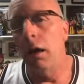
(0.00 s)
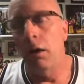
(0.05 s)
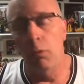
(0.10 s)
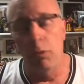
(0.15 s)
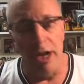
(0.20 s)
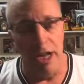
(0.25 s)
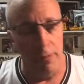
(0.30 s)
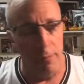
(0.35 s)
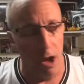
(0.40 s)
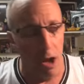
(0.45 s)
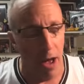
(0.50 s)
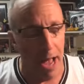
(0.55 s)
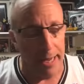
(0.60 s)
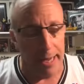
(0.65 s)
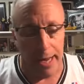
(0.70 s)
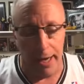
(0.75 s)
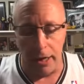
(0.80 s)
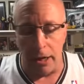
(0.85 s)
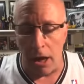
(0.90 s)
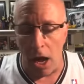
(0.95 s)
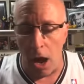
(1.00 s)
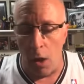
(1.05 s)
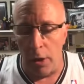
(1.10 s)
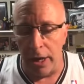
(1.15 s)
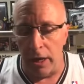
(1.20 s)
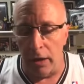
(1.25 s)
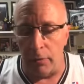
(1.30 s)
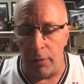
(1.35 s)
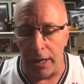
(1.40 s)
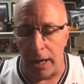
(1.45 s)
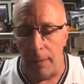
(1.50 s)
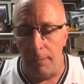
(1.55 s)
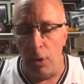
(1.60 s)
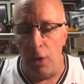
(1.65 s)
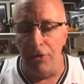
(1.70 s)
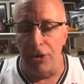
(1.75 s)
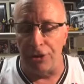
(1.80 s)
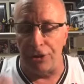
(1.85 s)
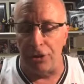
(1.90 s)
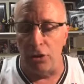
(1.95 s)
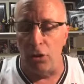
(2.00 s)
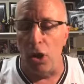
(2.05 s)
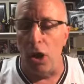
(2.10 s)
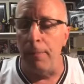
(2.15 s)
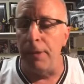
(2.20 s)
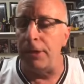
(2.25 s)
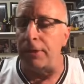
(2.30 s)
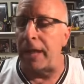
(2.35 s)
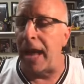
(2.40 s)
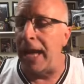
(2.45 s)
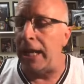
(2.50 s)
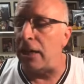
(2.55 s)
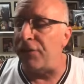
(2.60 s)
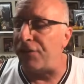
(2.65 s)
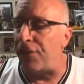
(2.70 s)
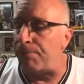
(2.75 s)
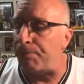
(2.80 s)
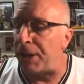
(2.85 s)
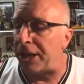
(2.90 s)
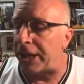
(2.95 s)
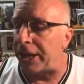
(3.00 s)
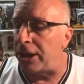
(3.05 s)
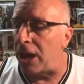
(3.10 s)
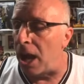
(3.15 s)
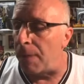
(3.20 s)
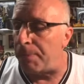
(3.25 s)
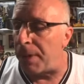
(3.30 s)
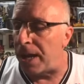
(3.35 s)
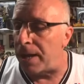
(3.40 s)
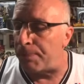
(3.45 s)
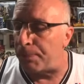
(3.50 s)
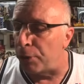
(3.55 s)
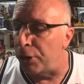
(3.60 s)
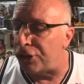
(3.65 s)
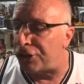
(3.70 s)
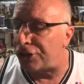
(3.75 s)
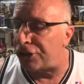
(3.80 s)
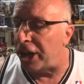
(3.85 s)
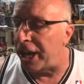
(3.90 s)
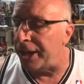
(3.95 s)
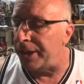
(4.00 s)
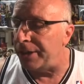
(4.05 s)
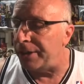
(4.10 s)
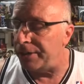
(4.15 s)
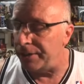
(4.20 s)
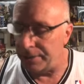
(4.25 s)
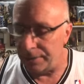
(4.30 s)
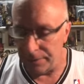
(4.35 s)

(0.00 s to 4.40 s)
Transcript: Yeah. Remo, I got to go. We're gonna, we got to move this along, but thank you for picking up. I appreciate it.